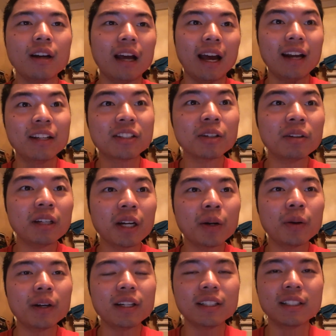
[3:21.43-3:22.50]
and it's only a
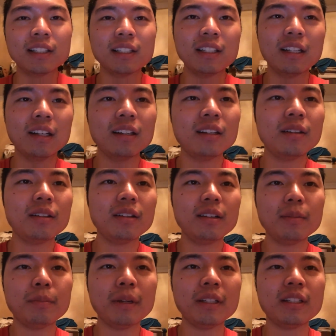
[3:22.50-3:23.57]
quiz,
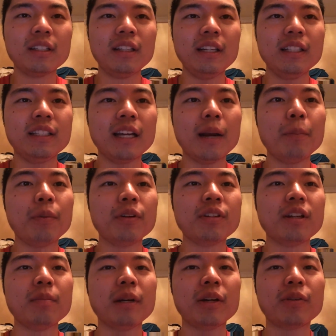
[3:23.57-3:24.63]
basically 10%
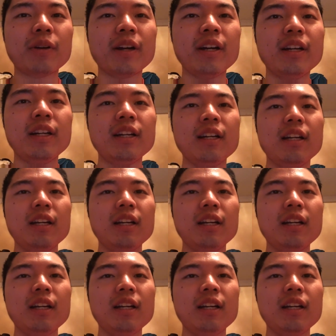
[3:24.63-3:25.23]
of my grade.